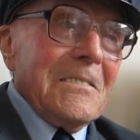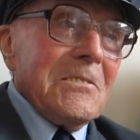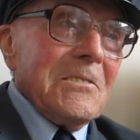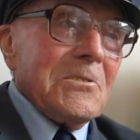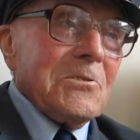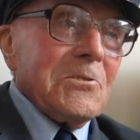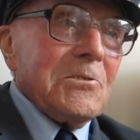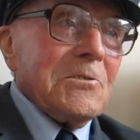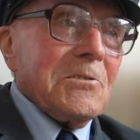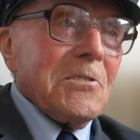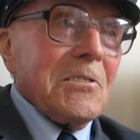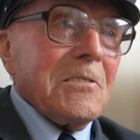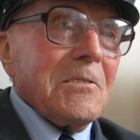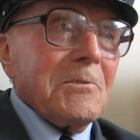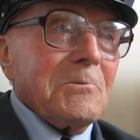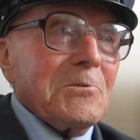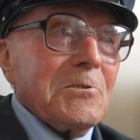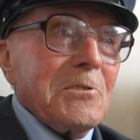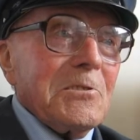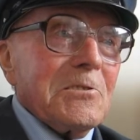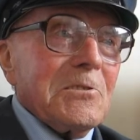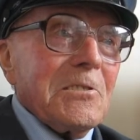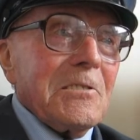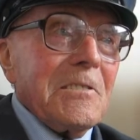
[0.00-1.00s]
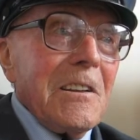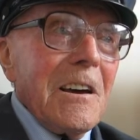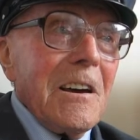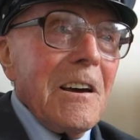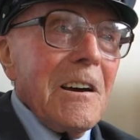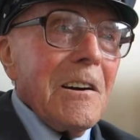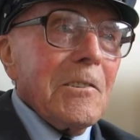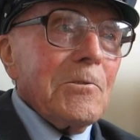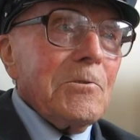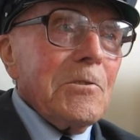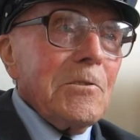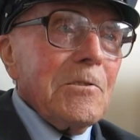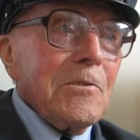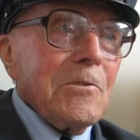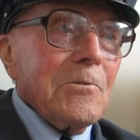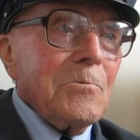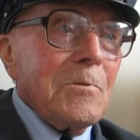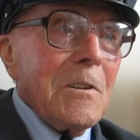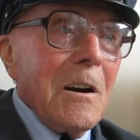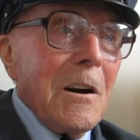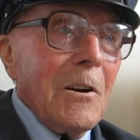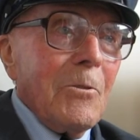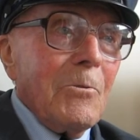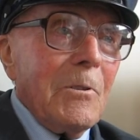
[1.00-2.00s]
So she said, how do you
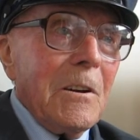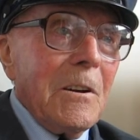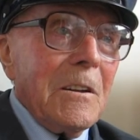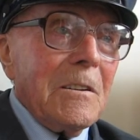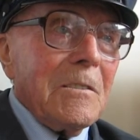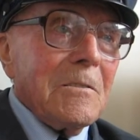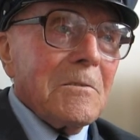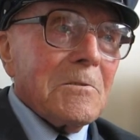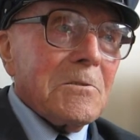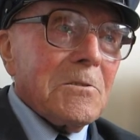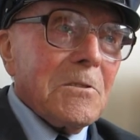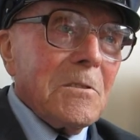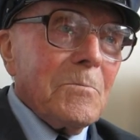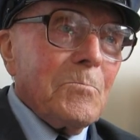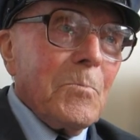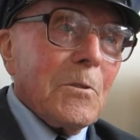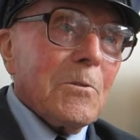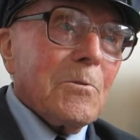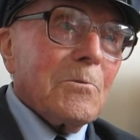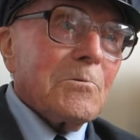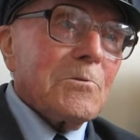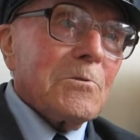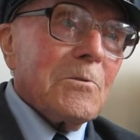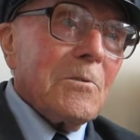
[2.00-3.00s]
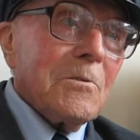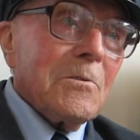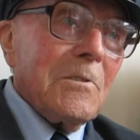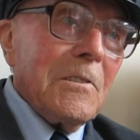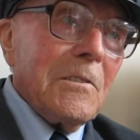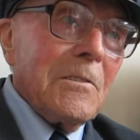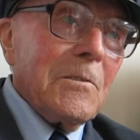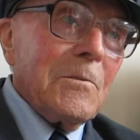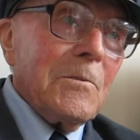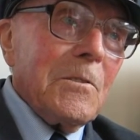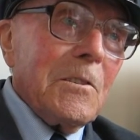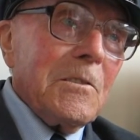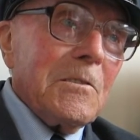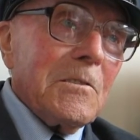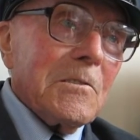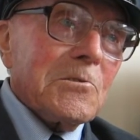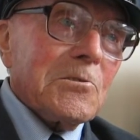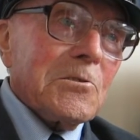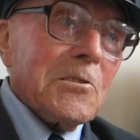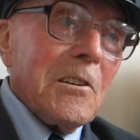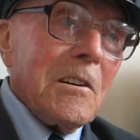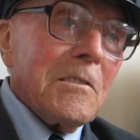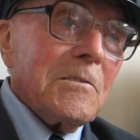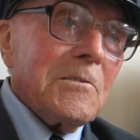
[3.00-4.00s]
know it? I said, because I learned it at
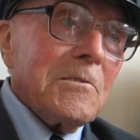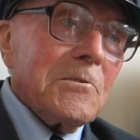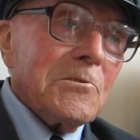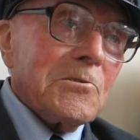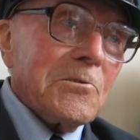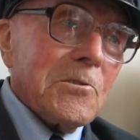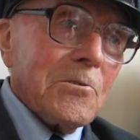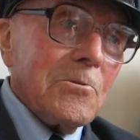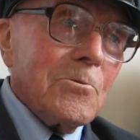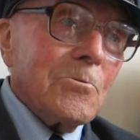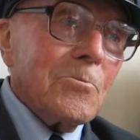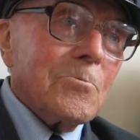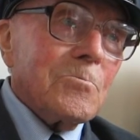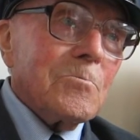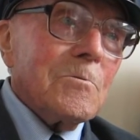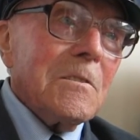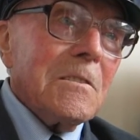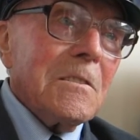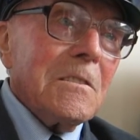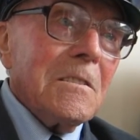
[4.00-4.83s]
Sunday school.